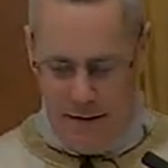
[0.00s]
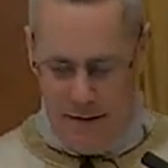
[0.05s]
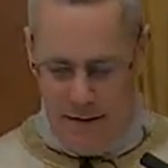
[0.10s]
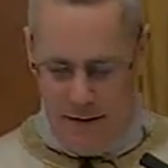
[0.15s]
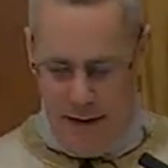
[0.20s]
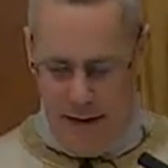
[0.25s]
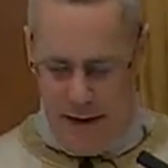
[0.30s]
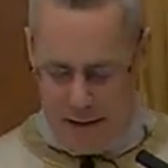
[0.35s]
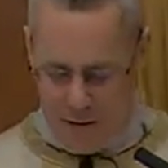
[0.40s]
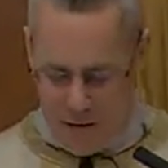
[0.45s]

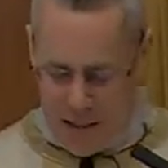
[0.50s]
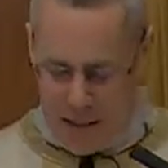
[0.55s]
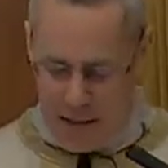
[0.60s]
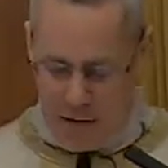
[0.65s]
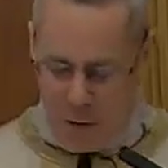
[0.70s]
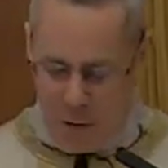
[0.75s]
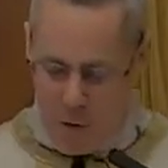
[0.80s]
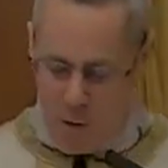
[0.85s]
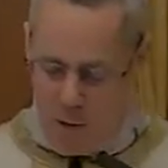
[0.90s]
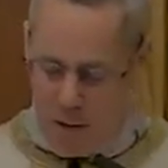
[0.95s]
And St.
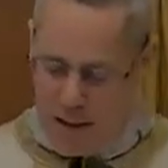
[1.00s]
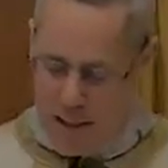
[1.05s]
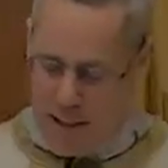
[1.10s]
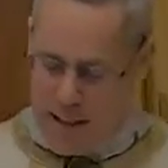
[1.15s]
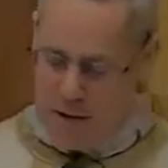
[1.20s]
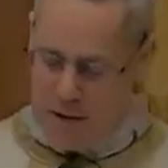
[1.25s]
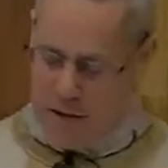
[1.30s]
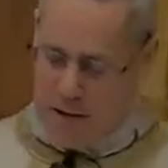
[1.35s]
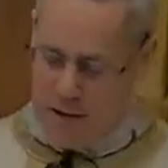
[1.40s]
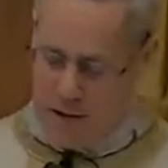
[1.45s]
Luke
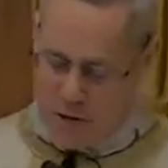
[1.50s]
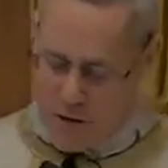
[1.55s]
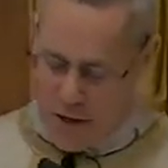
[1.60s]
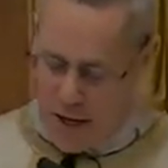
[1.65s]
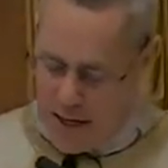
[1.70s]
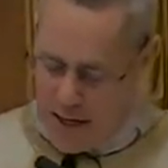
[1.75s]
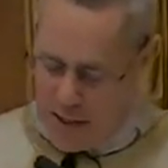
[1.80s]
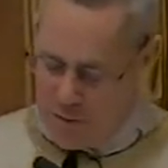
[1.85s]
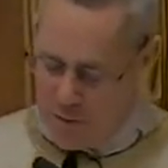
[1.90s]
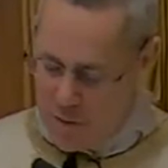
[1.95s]
relates in his
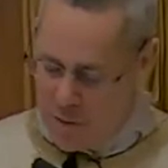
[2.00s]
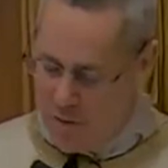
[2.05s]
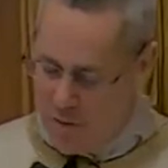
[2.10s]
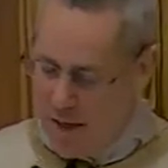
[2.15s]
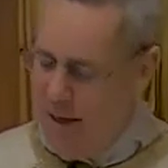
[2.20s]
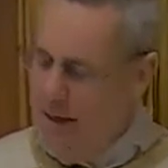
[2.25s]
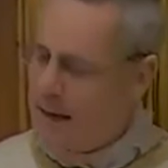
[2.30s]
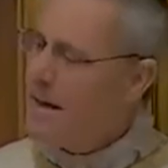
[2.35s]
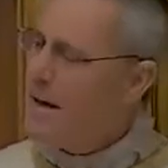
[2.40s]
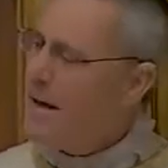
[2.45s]
gospel
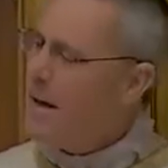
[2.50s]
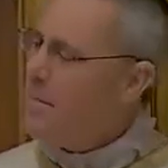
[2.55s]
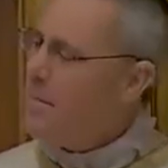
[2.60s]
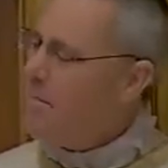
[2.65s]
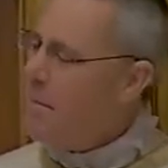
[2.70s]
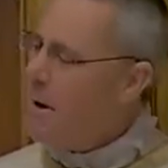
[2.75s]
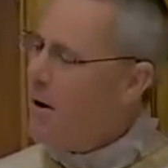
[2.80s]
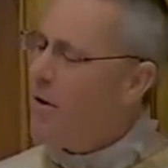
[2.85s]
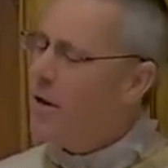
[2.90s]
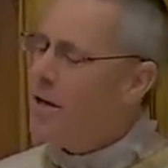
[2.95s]
that
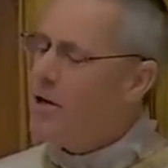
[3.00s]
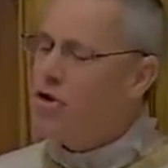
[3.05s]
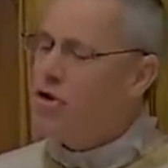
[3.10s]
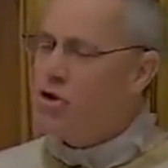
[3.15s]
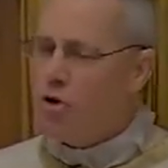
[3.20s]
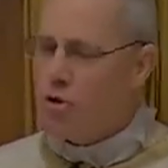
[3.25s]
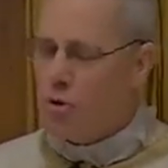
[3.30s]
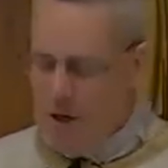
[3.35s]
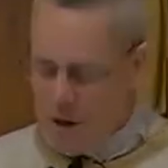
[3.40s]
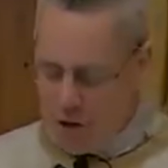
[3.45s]
Mary
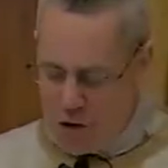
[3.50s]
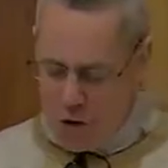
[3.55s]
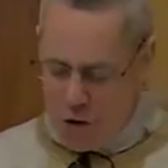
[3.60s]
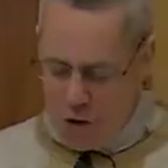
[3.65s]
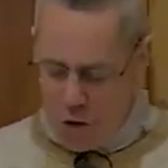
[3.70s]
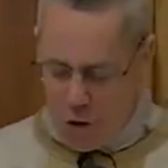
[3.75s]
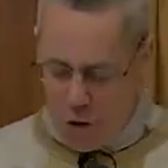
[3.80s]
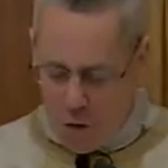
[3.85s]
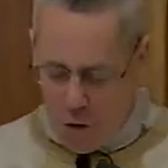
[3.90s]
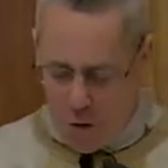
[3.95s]

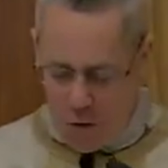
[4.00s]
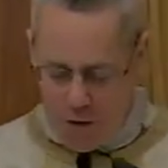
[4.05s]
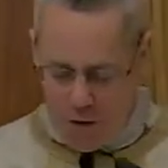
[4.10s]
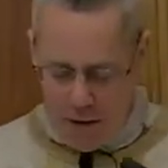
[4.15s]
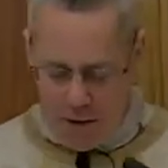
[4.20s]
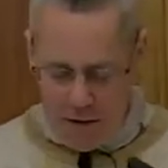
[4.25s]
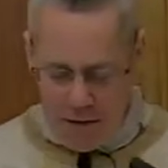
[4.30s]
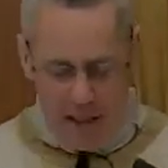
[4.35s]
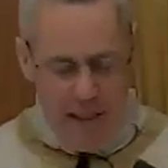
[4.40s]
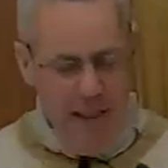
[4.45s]
treasured all
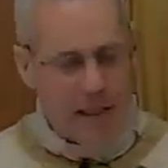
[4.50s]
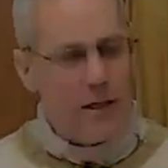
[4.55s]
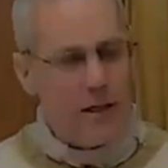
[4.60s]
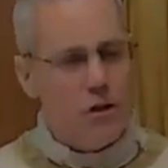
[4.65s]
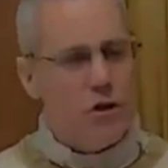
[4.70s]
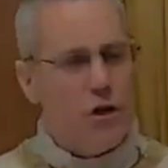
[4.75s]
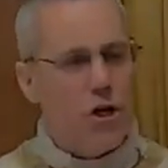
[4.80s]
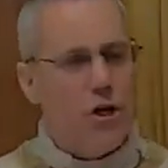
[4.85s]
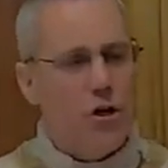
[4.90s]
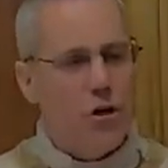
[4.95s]
these
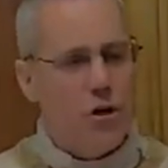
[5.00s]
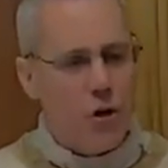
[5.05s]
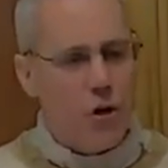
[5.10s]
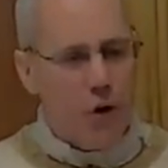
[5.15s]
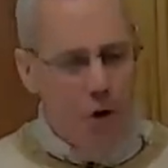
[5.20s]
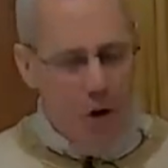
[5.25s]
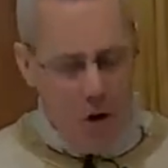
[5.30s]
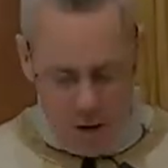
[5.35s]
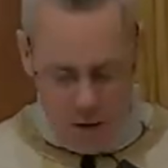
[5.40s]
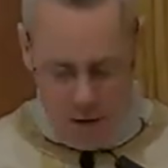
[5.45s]
things in her
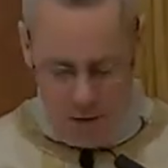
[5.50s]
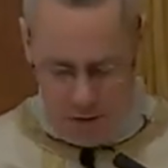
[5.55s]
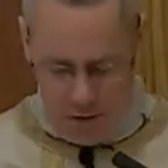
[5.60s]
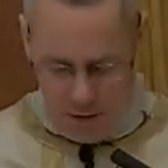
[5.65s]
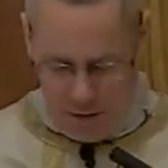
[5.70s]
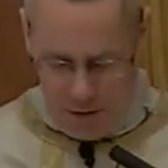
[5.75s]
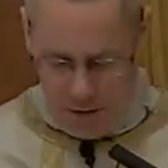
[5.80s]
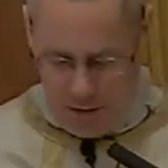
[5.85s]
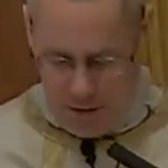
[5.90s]
heart.